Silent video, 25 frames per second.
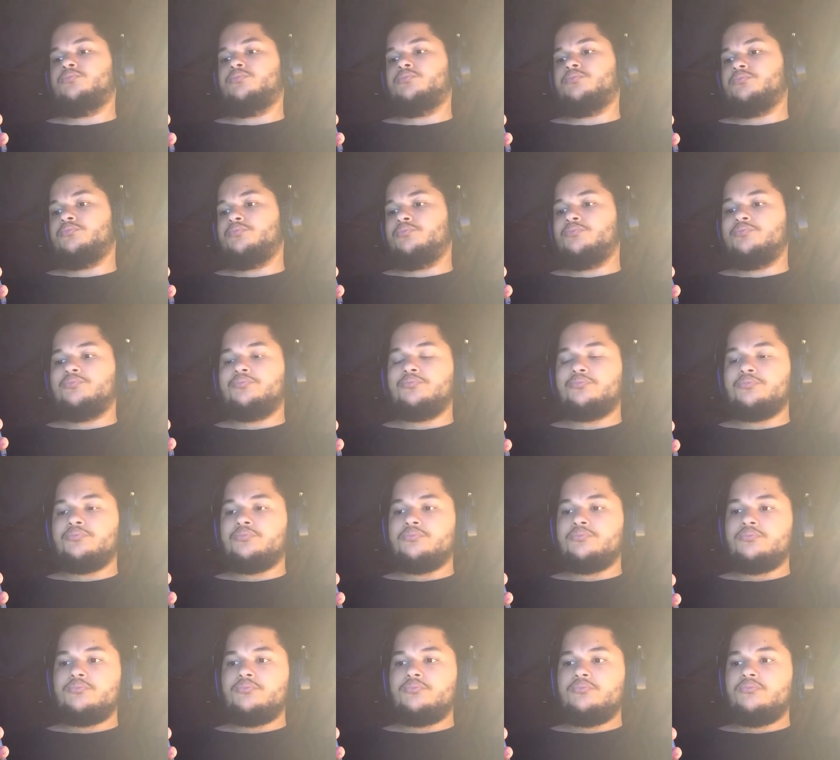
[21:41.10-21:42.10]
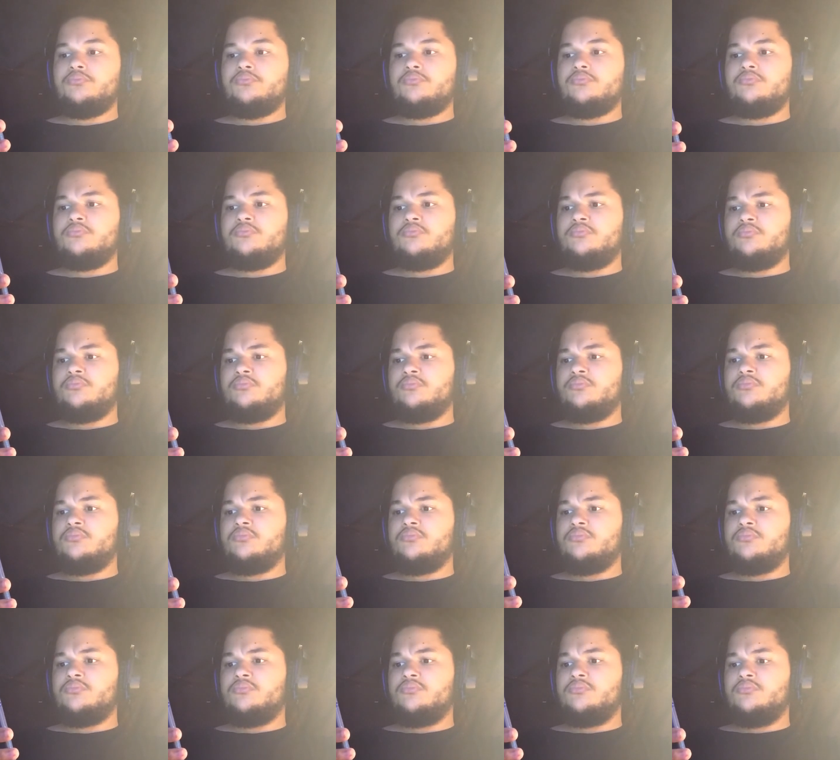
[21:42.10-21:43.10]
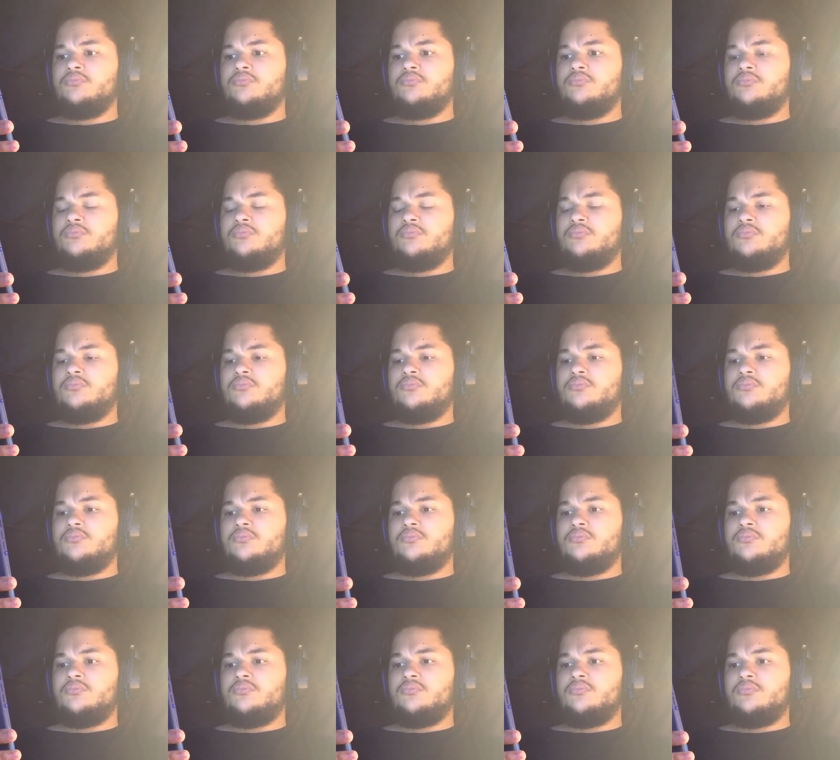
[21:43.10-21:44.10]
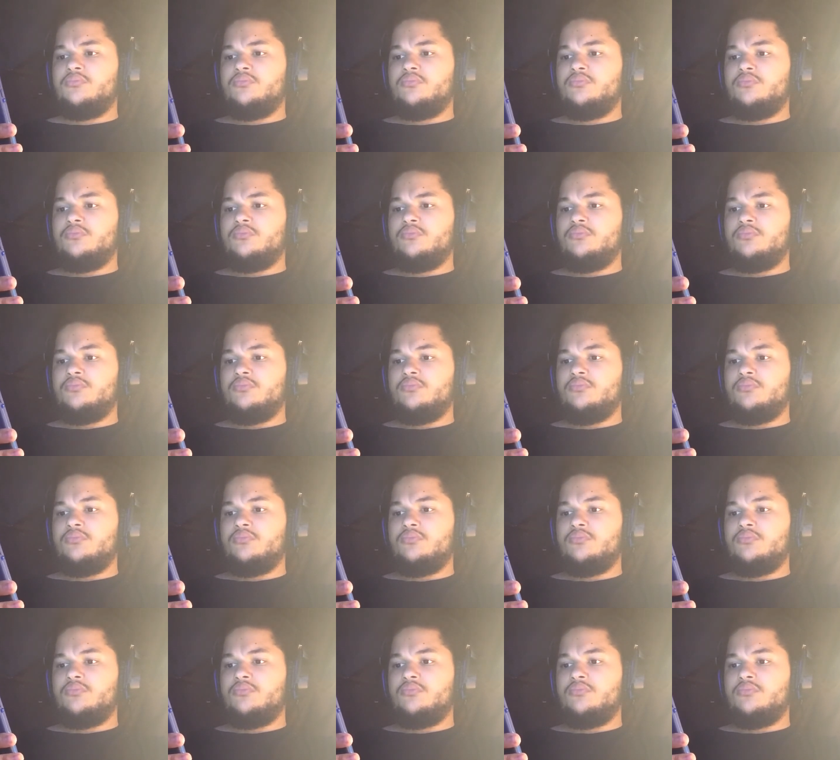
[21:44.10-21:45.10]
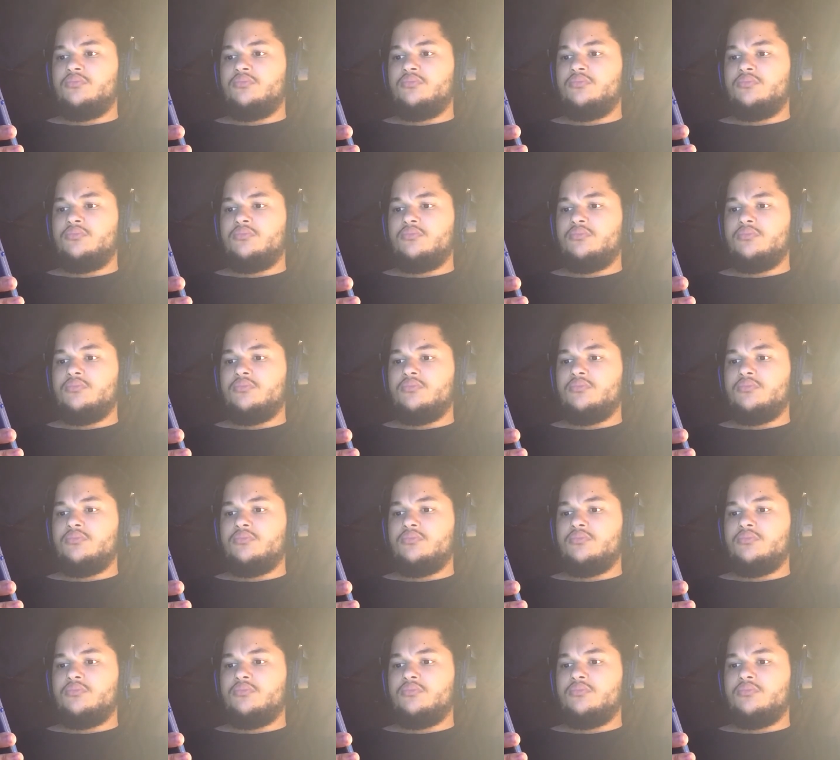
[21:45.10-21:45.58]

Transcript: (silence)